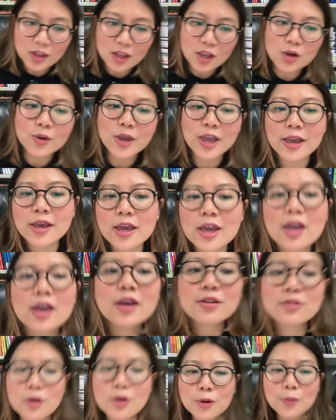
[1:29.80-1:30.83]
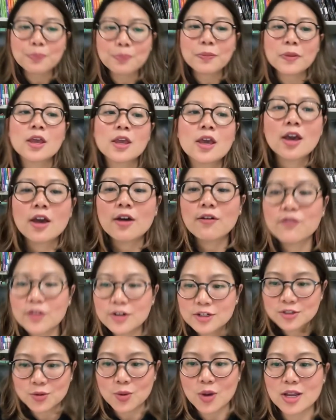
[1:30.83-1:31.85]
Okay, so
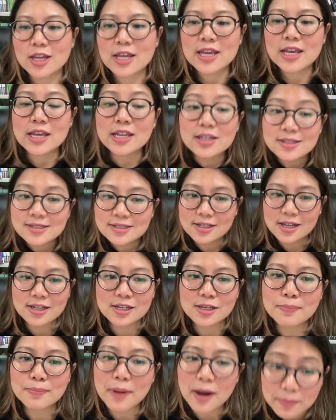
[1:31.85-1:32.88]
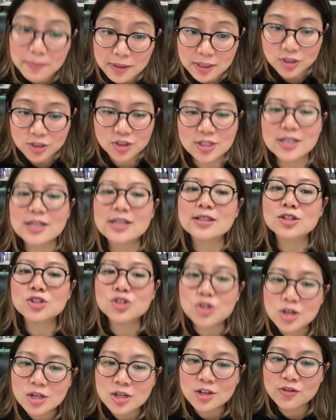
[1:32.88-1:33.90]
first one, in a study published in the
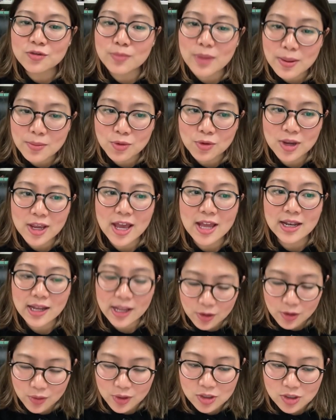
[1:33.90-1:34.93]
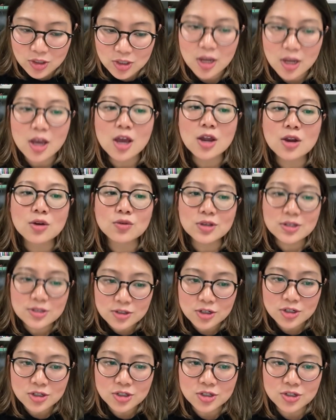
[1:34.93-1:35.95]
Journal of Memory and Language,
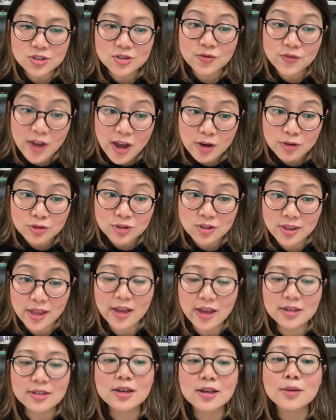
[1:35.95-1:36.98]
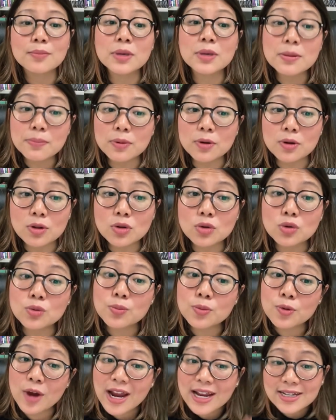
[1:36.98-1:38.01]
researchers found that people who
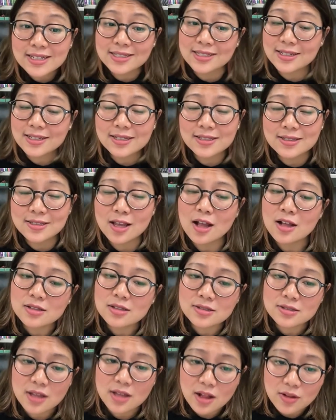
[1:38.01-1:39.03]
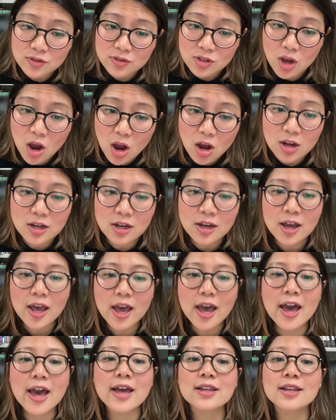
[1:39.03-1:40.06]
practice self-talk
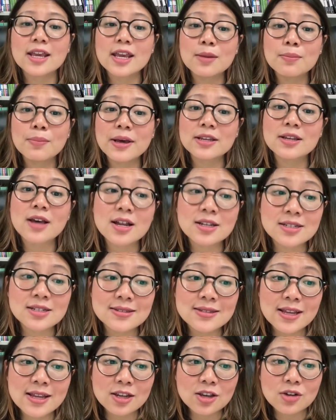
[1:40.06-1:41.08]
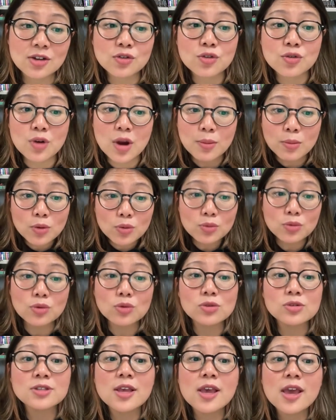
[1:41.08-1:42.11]
had a better understanding of grammar
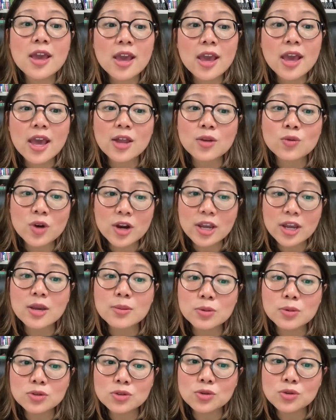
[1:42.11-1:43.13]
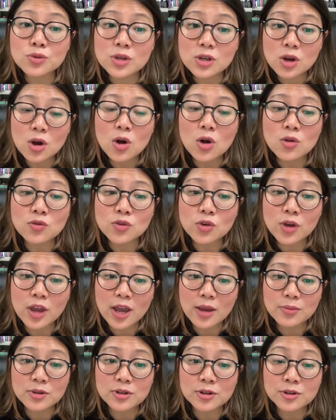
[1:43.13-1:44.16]
rules and were able to recall
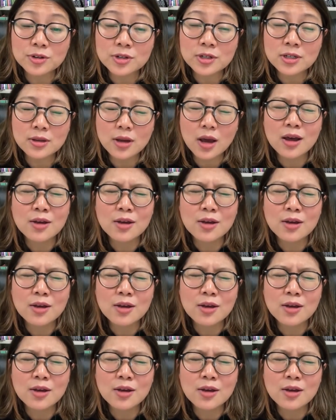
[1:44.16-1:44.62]
vocabulary